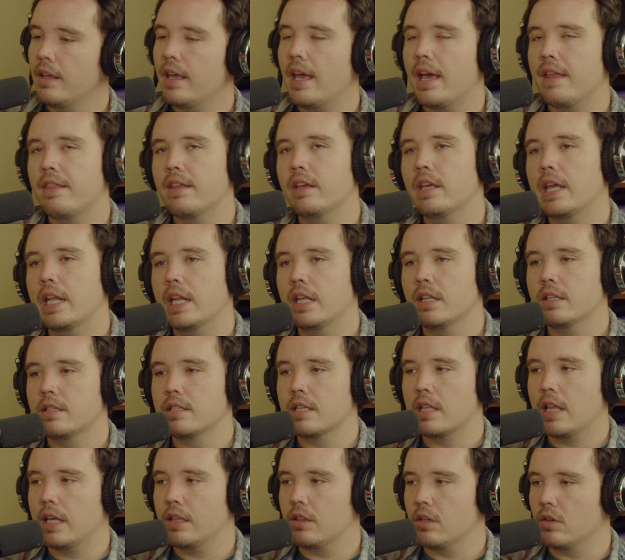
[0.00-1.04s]
and then getting
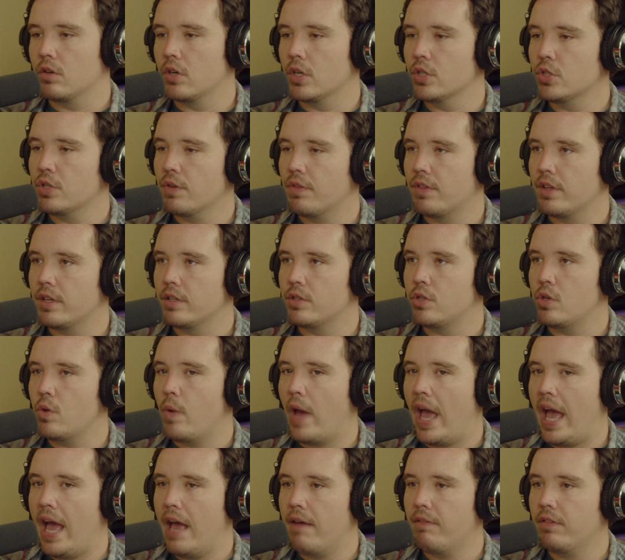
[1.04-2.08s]
into like the crunch of things, you
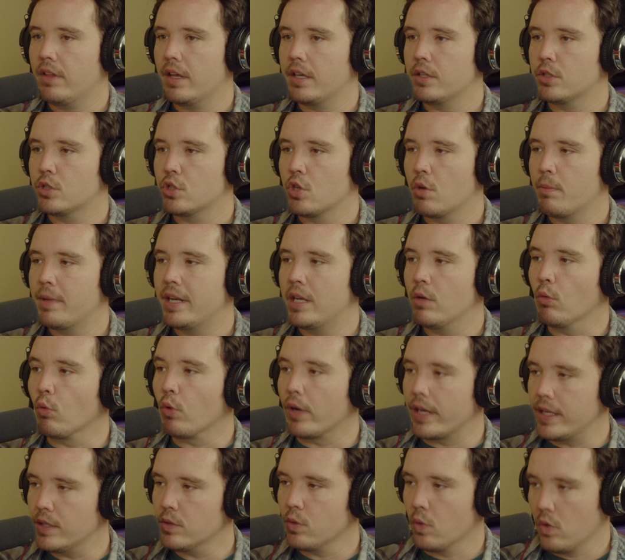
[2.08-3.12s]
have like so many
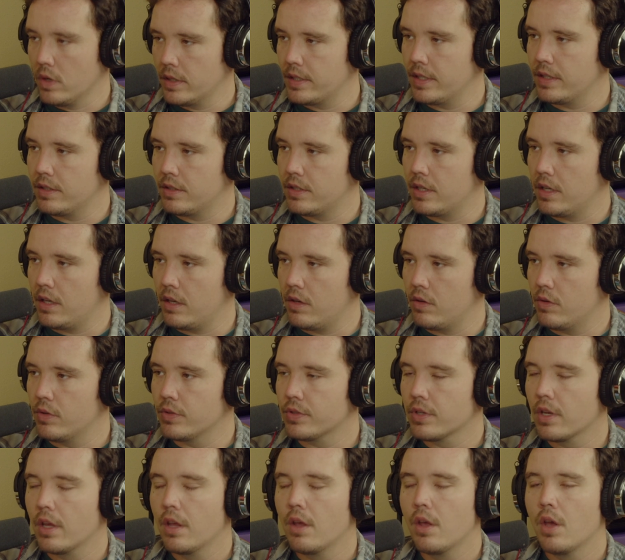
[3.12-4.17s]
resources to
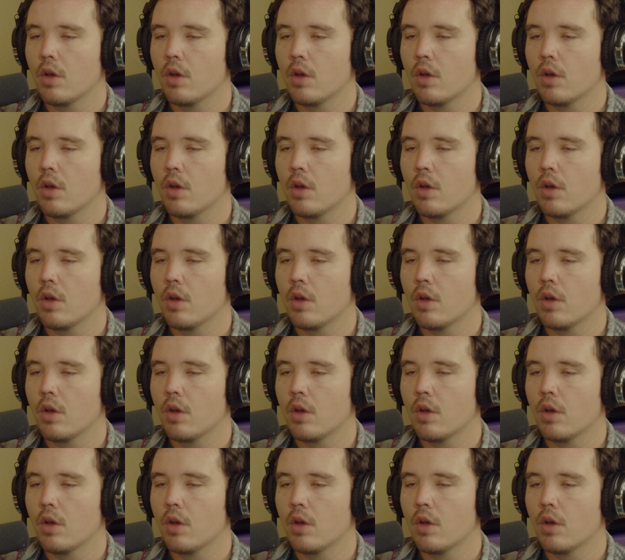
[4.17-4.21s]
use.